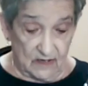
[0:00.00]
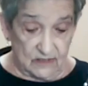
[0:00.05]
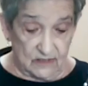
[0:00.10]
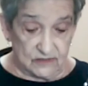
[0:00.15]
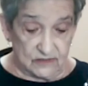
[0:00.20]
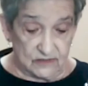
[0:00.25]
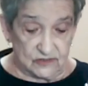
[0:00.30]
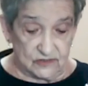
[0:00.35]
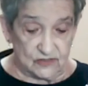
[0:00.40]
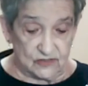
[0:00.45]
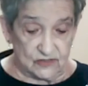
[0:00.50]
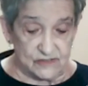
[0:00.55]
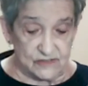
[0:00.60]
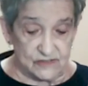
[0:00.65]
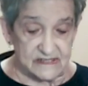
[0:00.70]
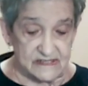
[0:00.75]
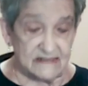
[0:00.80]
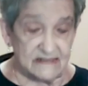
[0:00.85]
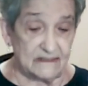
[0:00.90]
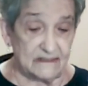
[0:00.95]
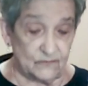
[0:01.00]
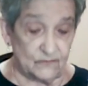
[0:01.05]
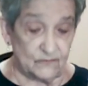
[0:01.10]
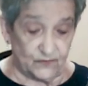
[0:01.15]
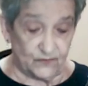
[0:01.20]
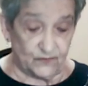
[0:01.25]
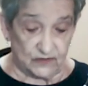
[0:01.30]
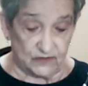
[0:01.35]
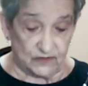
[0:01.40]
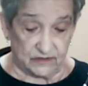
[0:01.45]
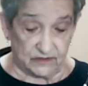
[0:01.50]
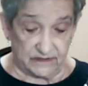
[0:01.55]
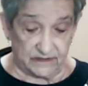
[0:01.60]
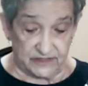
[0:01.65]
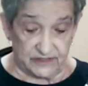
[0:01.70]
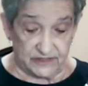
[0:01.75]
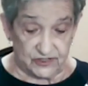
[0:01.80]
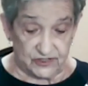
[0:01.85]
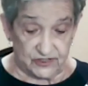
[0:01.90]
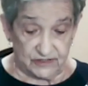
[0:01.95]
to see them flourish,
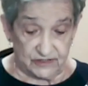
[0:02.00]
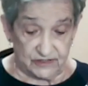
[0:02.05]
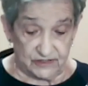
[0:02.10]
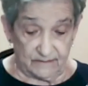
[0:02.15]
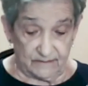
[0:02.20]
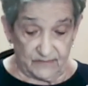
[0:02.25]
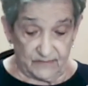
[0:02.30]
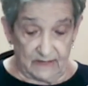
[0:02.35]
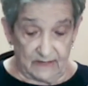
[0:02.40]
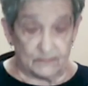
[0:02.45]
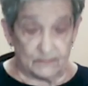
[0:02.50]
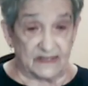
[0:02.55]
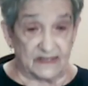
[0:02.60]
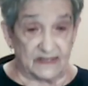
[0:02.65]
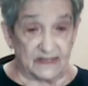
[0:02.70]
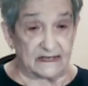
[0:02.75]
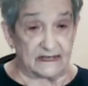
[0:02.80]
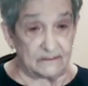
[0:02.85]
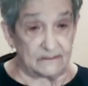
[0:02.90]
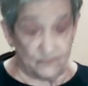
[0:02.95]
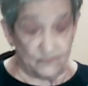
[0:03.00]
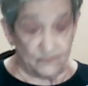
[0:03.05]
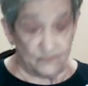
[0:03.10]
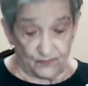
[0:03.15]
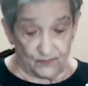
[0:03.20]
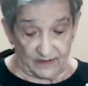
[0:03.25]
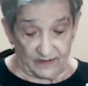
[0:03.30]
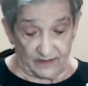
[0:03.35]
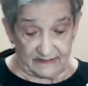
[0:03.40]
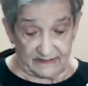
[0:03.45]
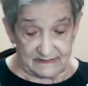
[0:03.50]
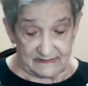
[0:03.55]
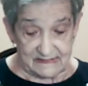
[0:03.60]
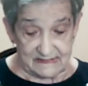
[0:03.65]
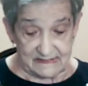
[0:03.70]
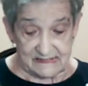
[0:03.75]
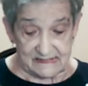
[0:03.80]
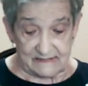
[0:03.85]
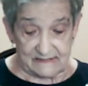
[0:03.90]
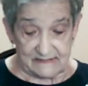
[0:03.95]
become friends
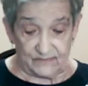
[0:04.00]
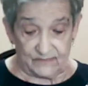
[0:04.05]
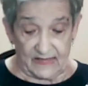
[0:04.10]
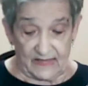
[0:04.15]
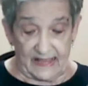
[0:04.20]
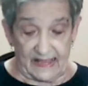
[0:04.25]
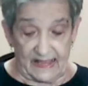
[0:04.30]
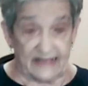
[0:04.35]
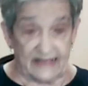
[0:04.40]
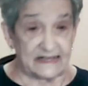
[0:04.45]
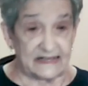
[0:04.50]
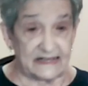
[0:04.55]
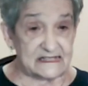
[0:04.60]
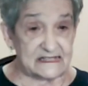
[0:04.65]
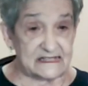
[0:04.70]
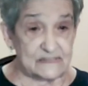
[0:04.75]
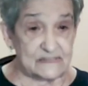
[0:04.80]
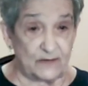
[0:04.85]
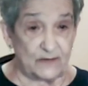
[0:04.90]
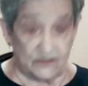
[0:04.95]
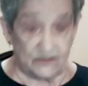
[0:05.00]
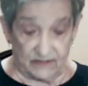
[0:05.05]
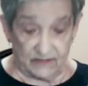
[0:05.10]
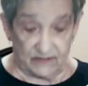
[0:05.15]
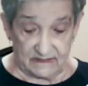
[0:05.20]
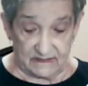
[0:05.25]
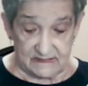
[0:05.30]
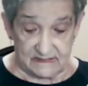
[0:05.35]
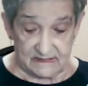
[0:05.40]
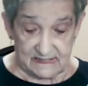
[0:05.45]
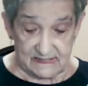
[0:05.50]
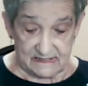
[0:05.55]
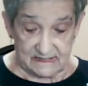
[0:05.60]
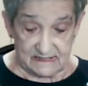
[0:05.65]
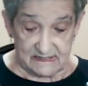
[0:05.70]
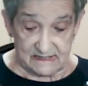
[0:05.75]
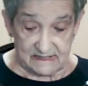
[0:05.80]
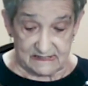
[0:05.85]
and experiences,